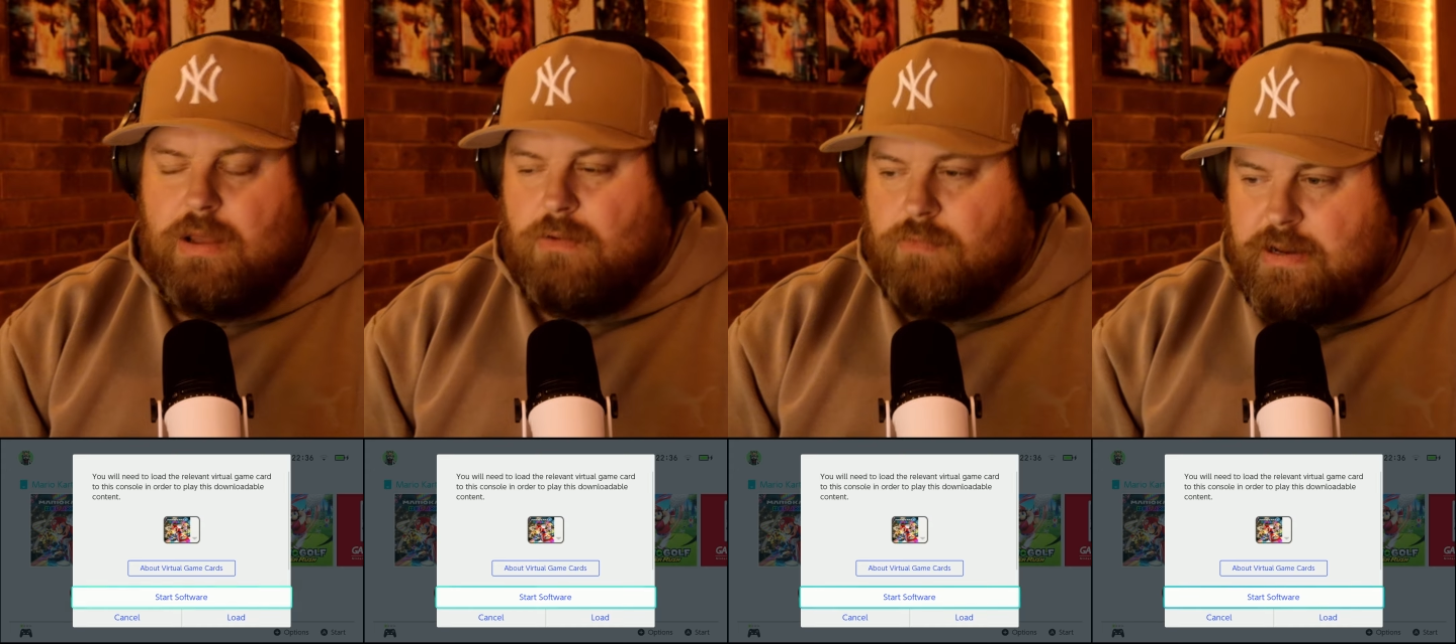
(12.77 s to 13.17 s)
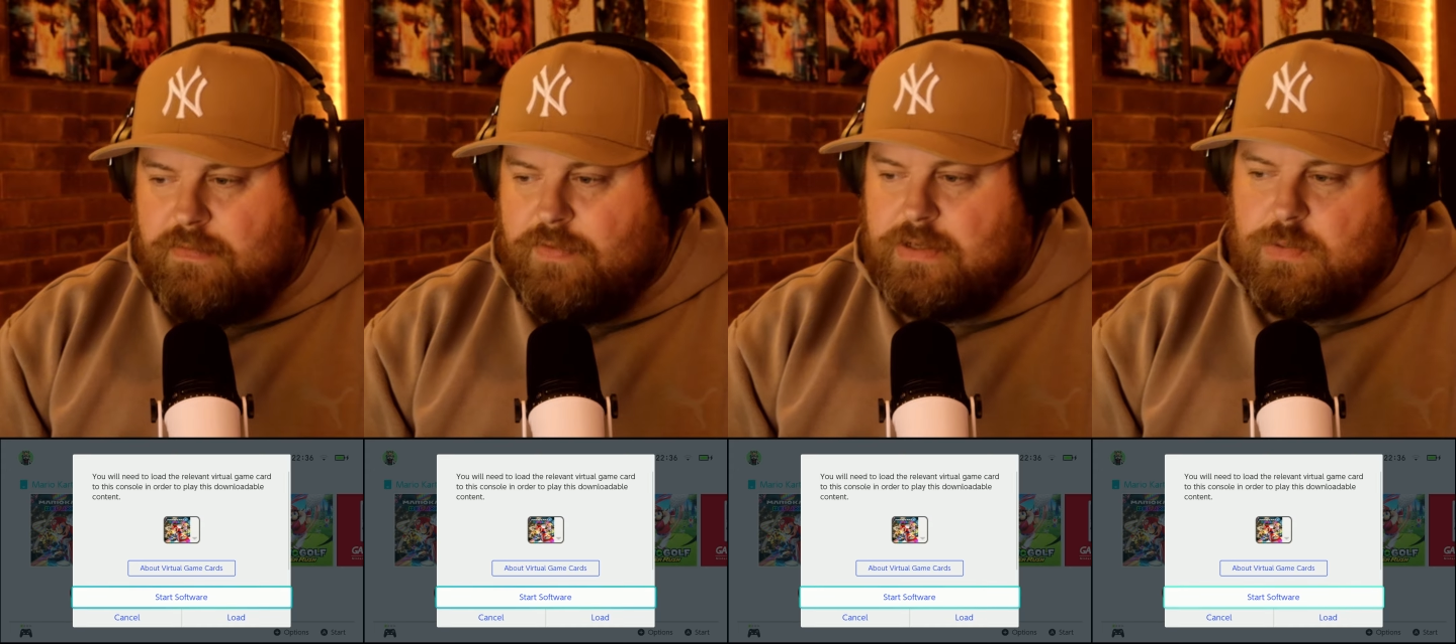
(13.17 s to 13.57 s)
ready
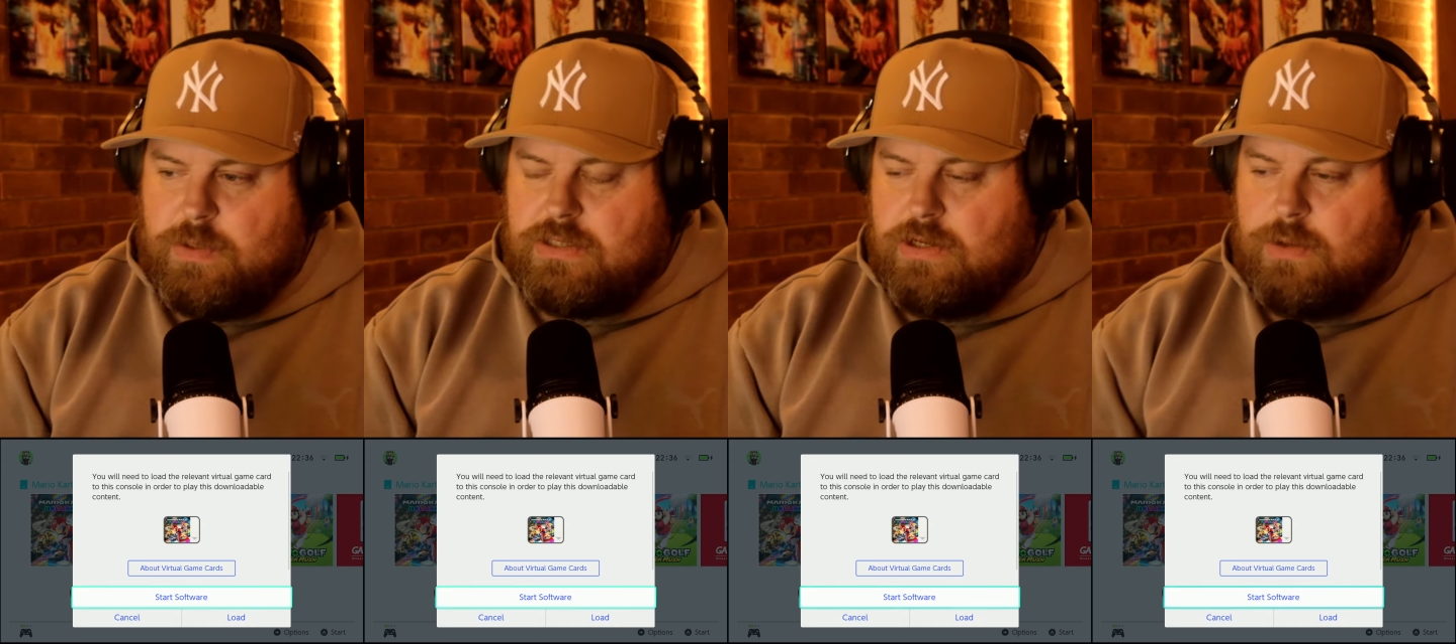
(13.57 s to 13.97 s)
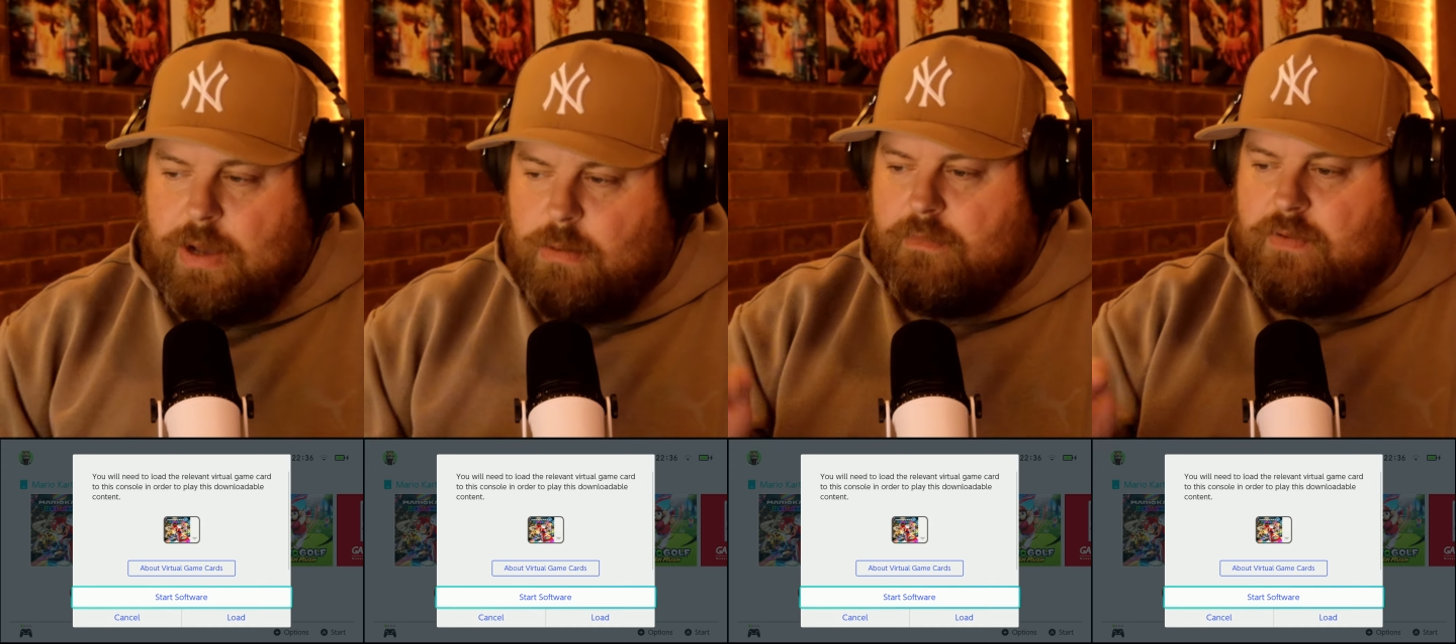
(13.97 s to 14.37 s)
for the Switch 2.
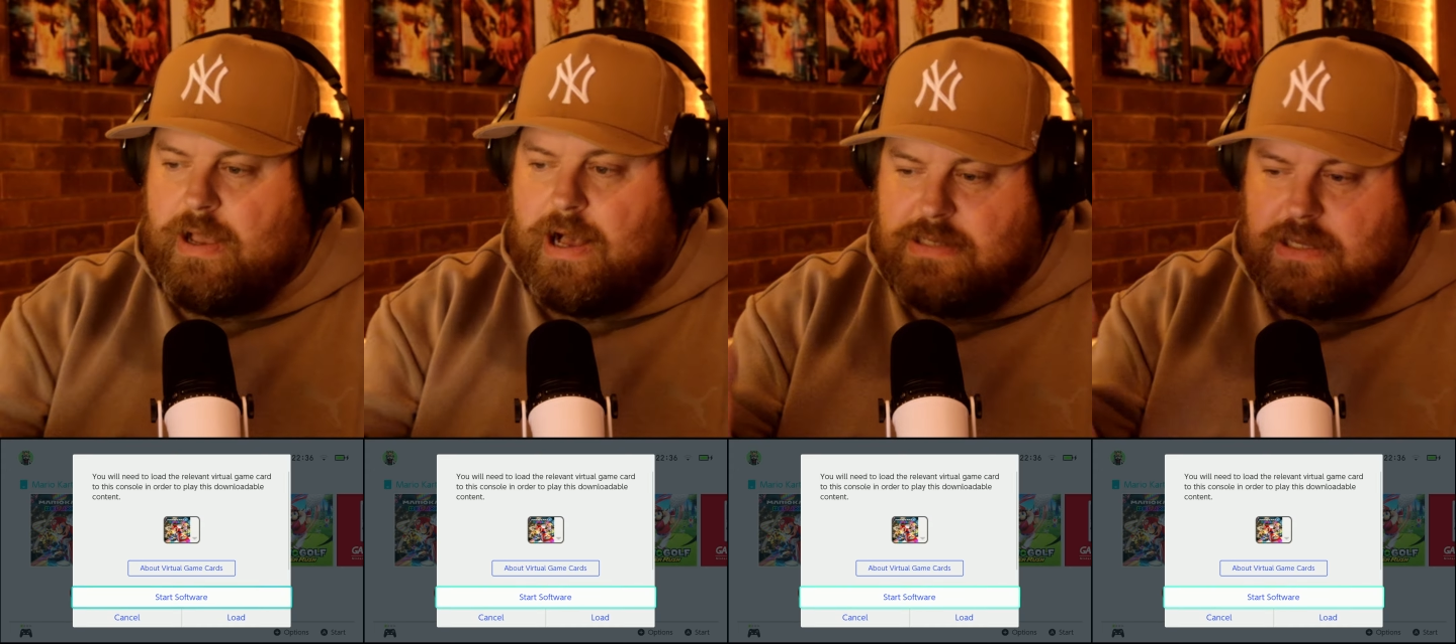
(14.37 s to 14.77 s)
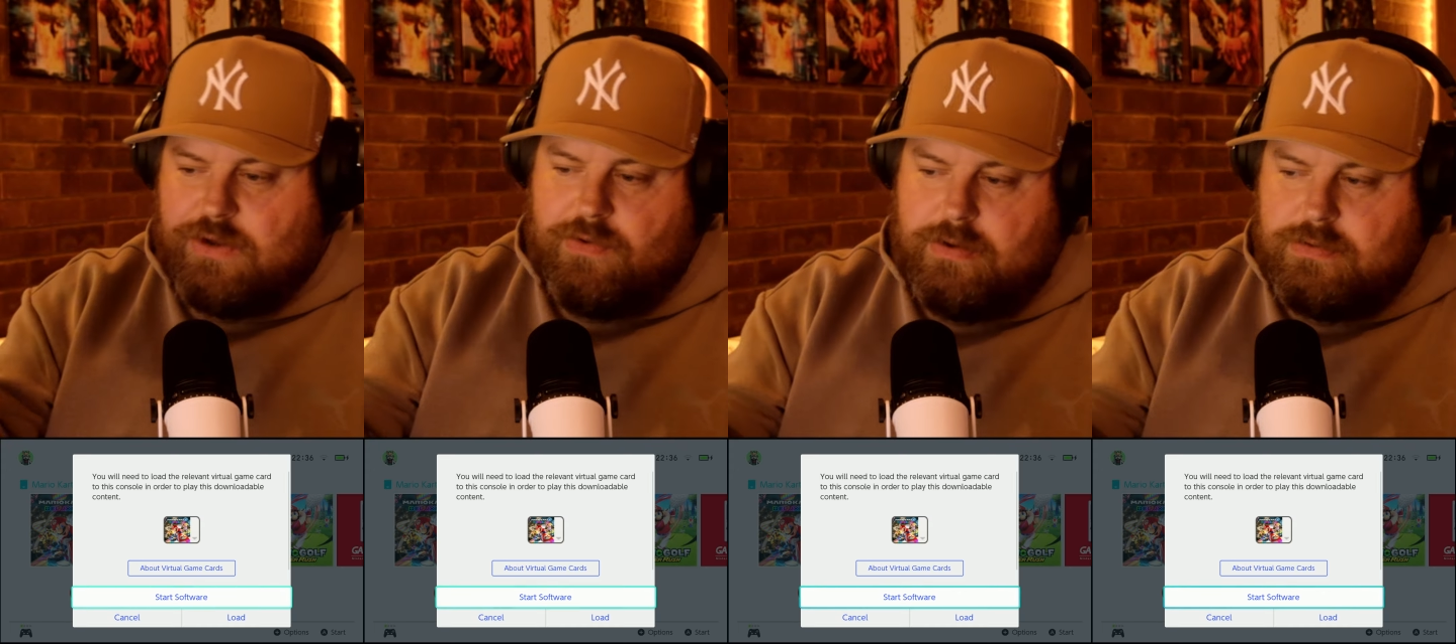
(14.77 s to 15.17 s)
However, it has
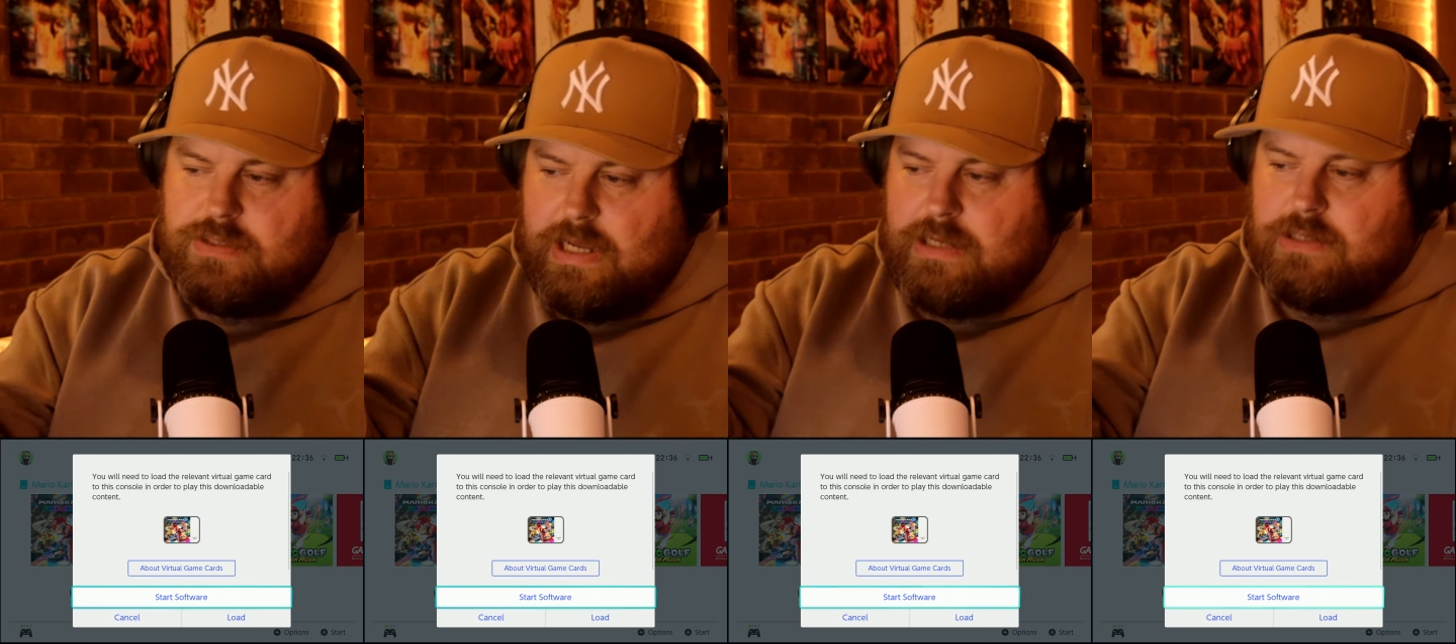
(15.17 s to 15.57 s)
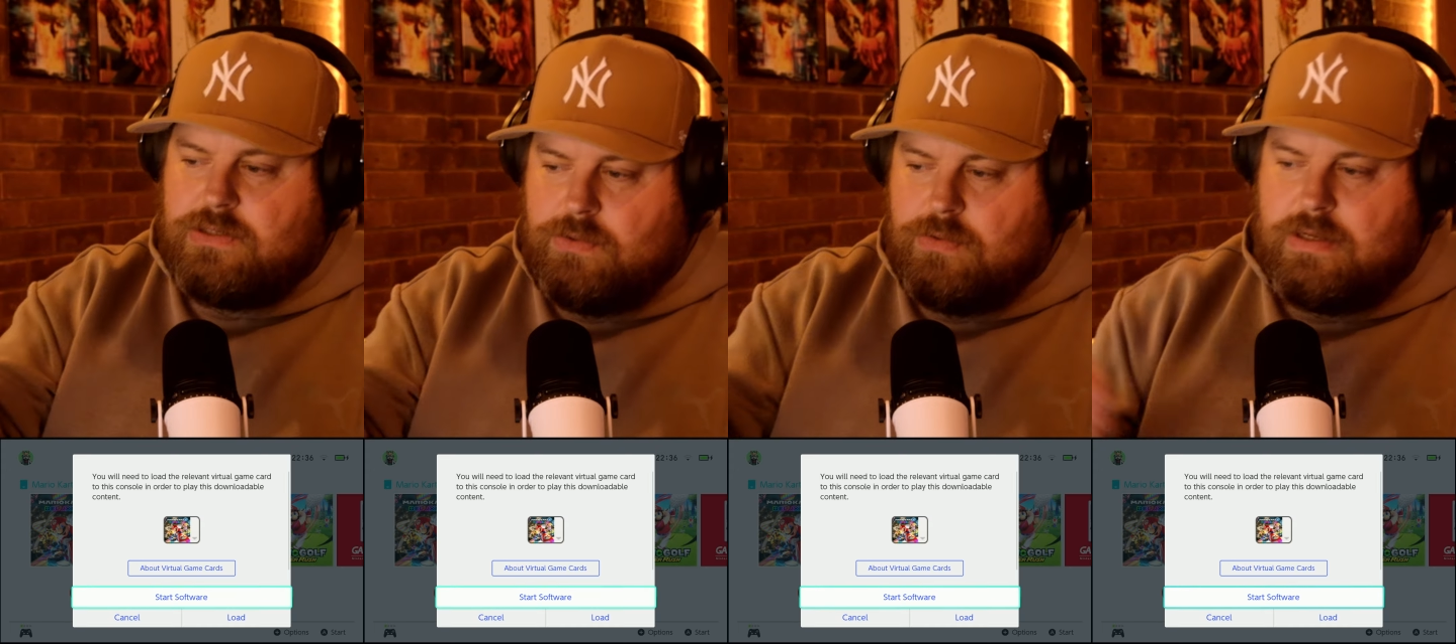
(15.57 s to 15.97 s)
encroached
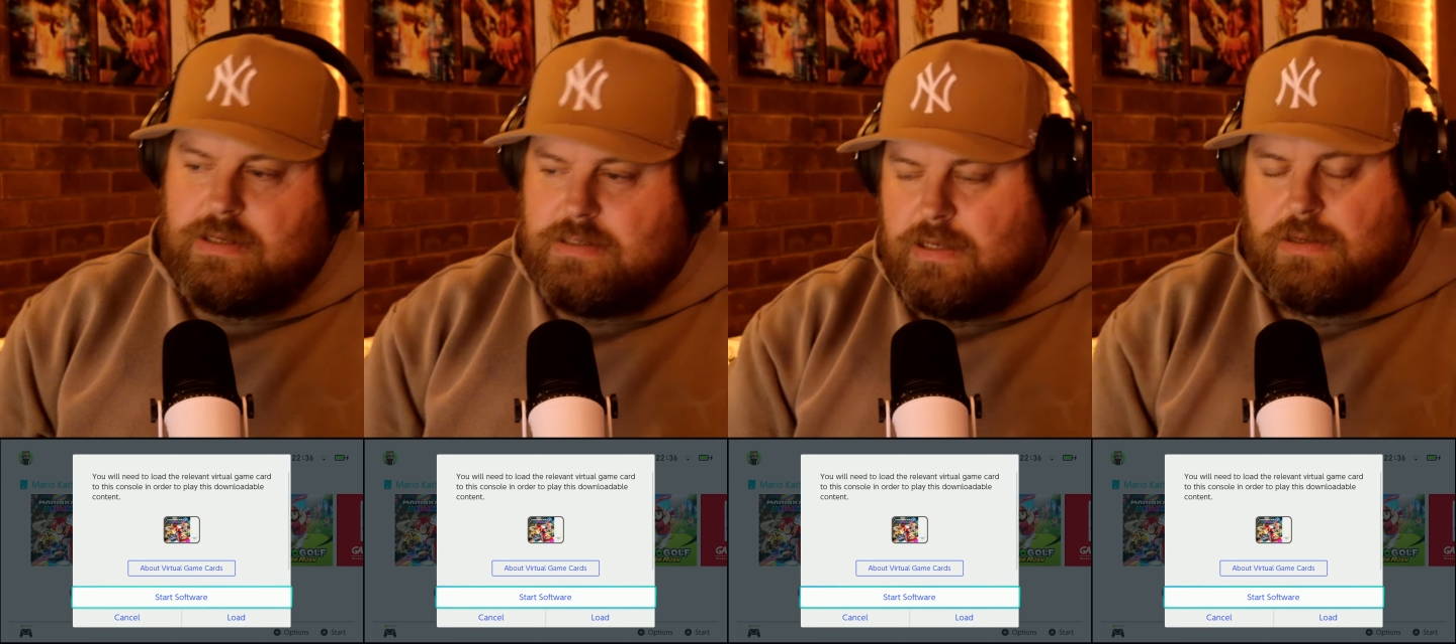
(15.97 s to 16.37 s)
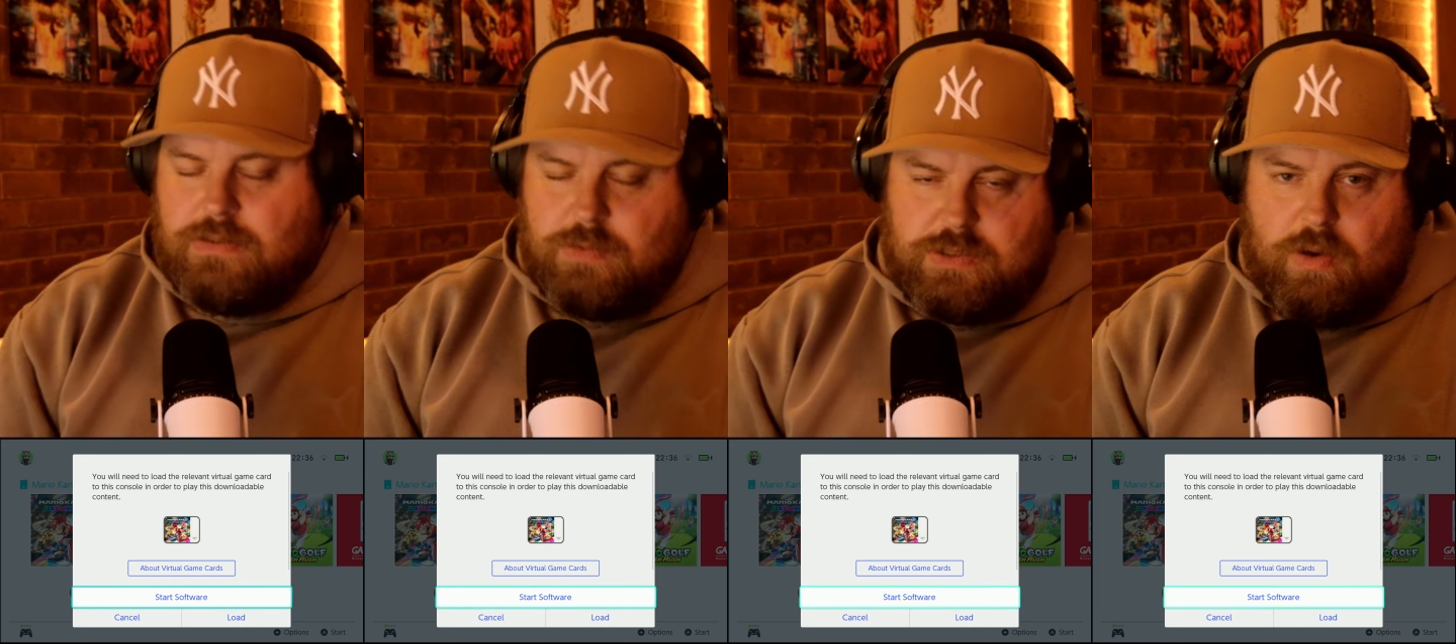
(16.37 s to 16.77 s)
into the Nintendo
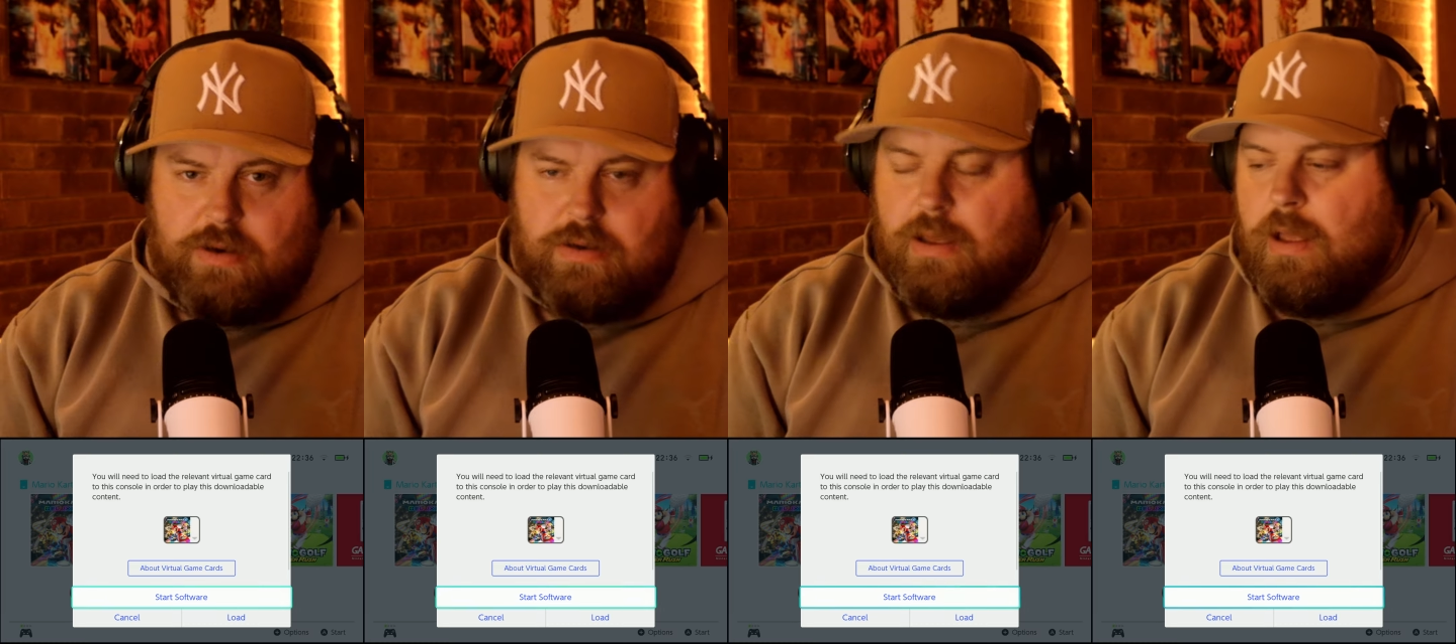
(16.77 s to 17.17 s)
Switch 1.